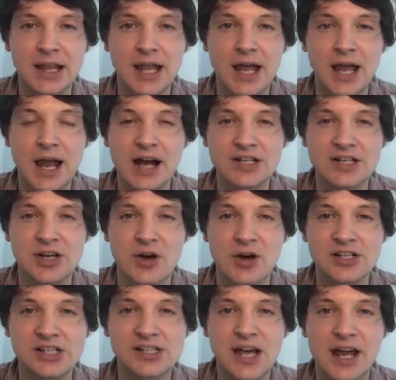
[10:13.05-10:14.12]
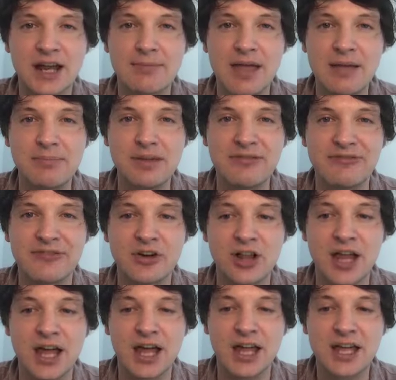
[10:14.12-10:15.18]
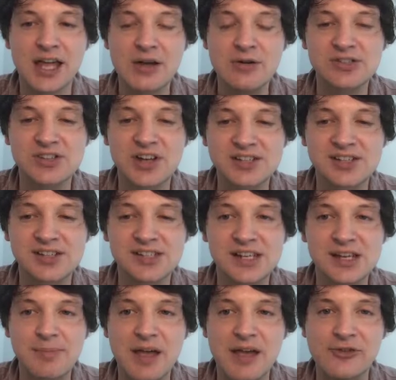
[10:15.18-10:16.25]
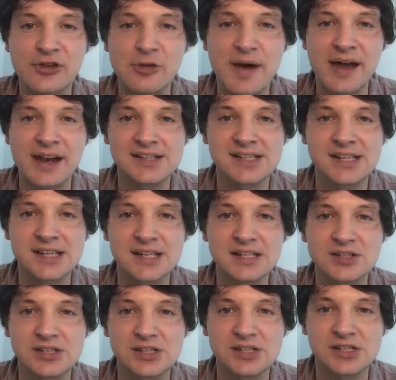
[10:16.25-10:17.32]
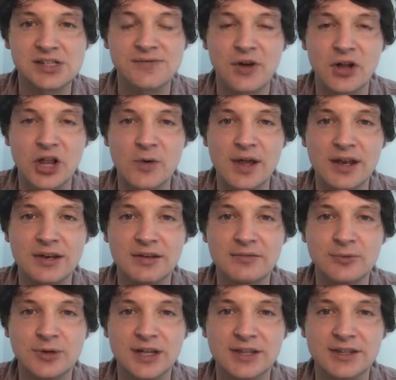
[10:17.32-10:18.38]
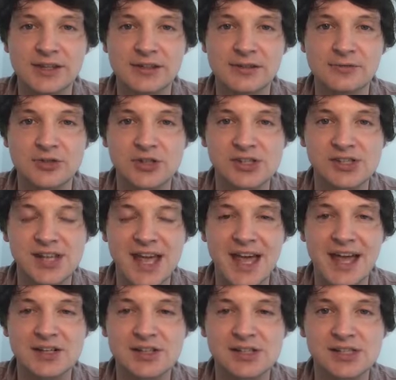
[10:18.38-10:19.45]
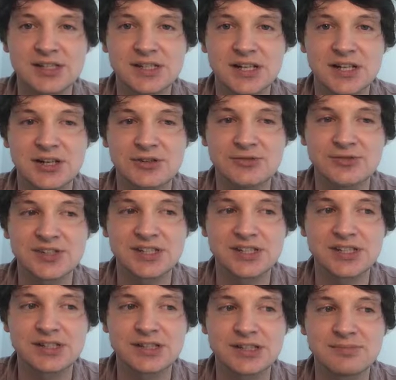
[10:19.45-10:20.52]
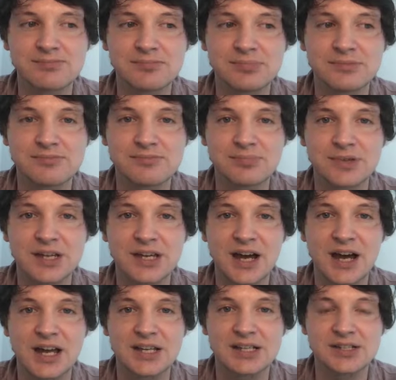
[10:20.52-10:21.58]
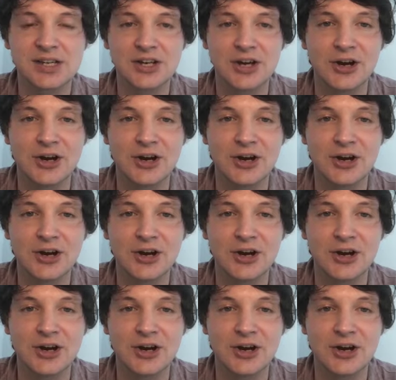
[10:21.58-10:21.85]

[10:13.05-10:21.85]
Like, I don't know, it just kind of made me feel like it's nice to see a bit of humanity just just following with just hey, just you know, just be nice, you know,